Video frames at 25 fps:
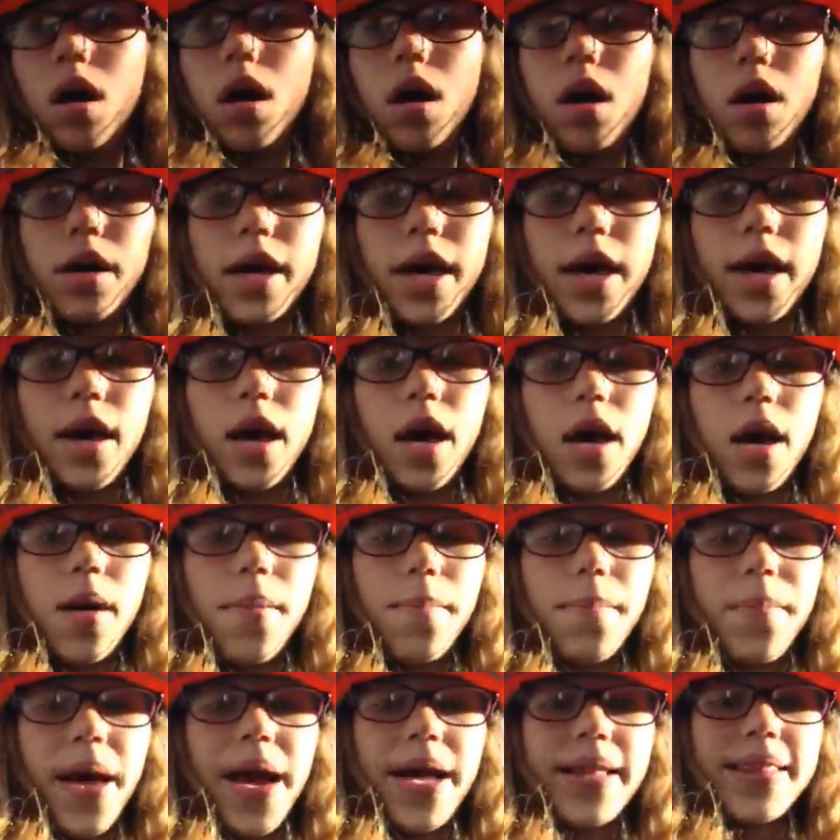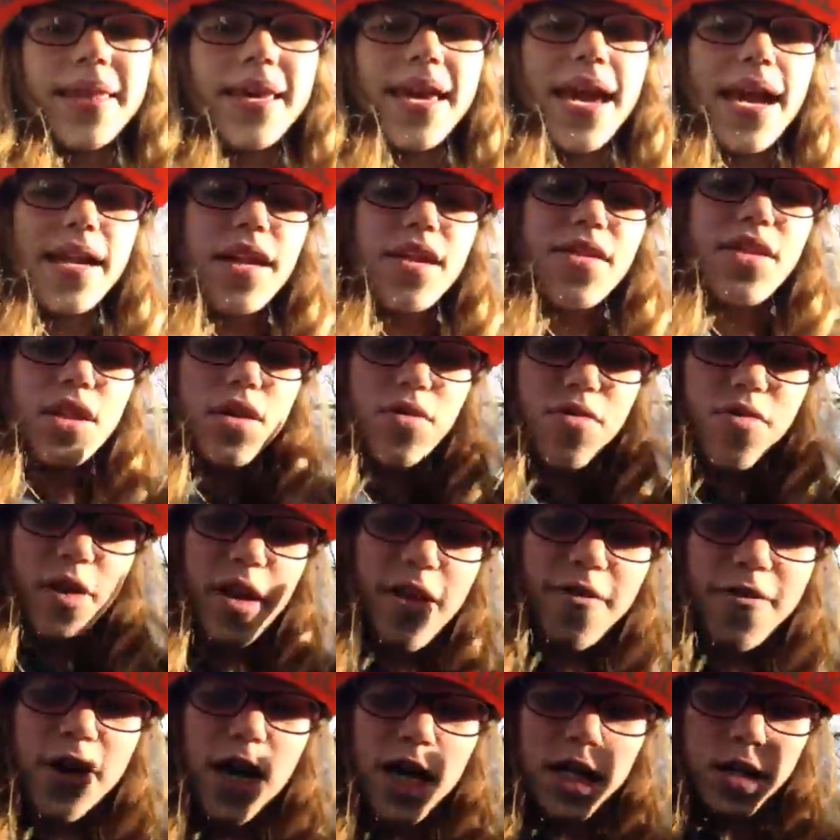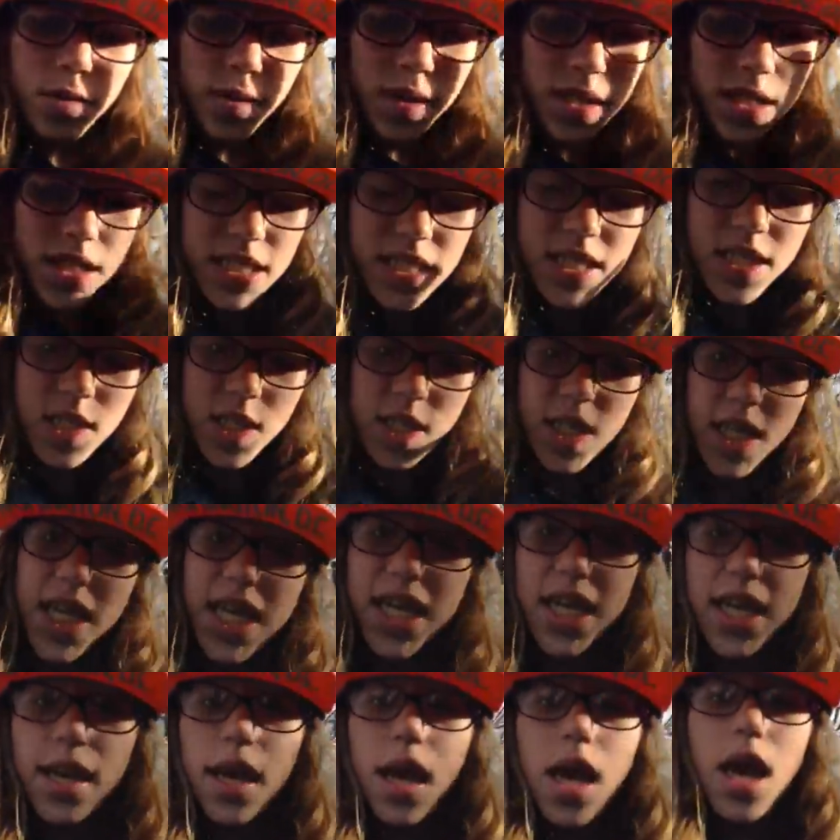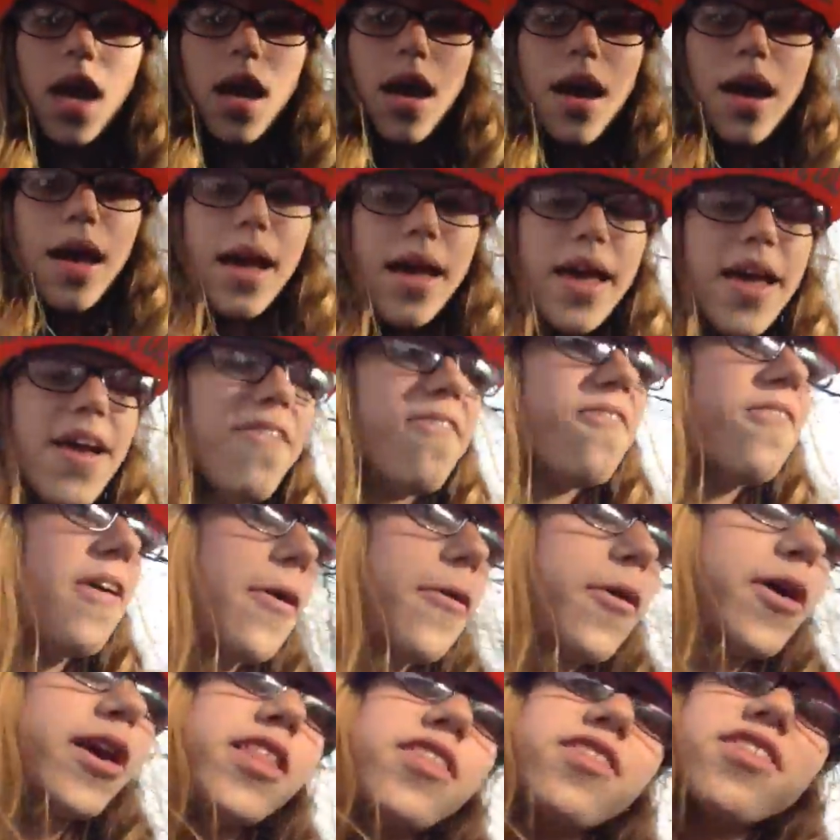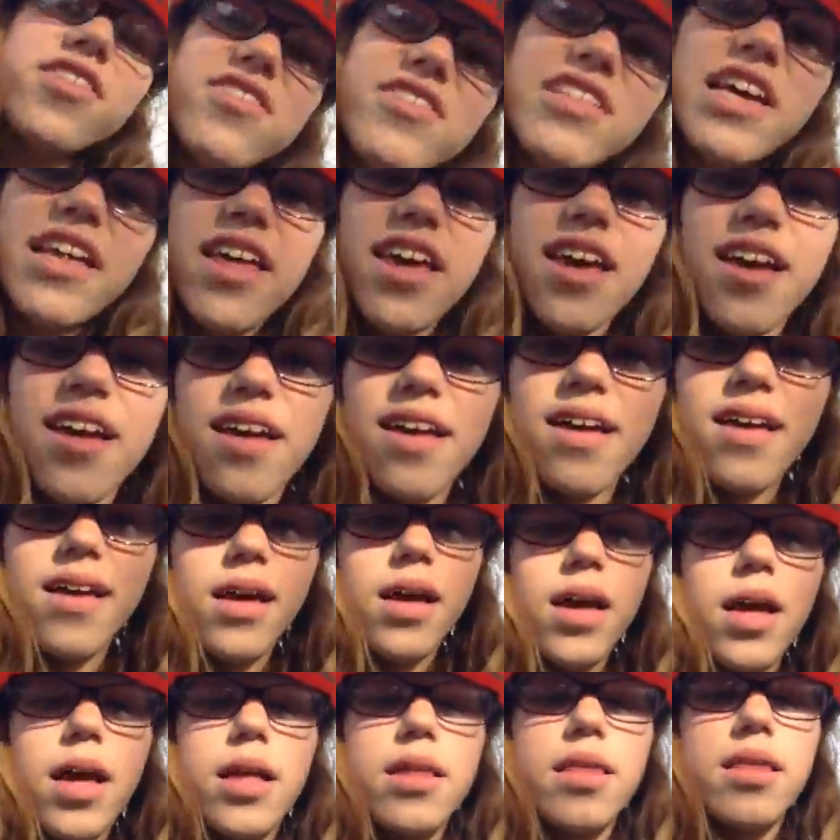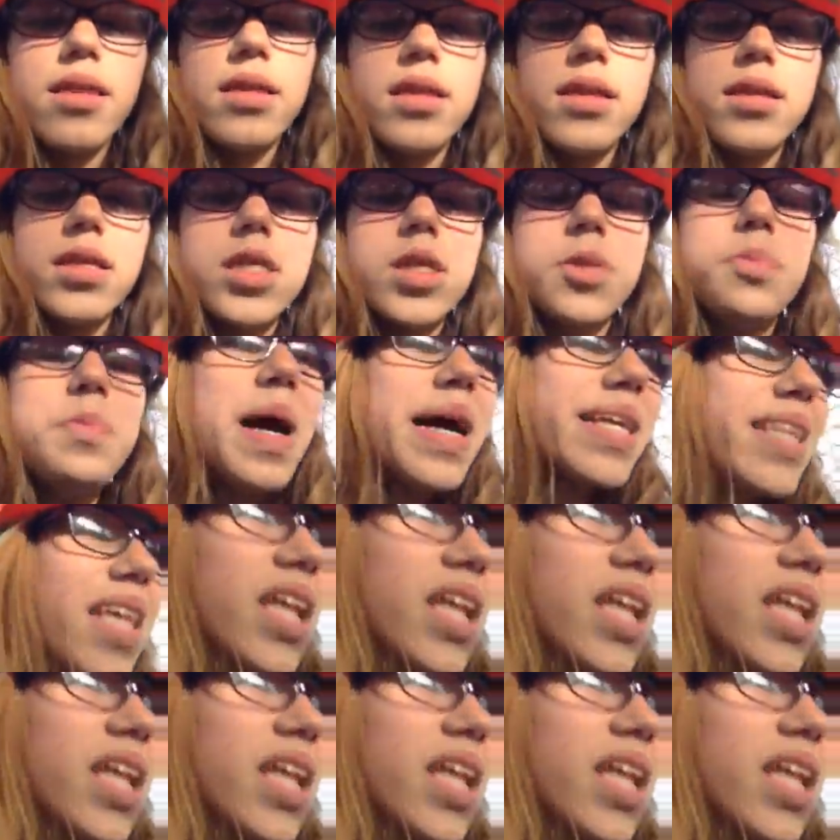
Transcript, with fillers: Okay, um, at the end of this, if you guys want to see if I went in the Senate, smack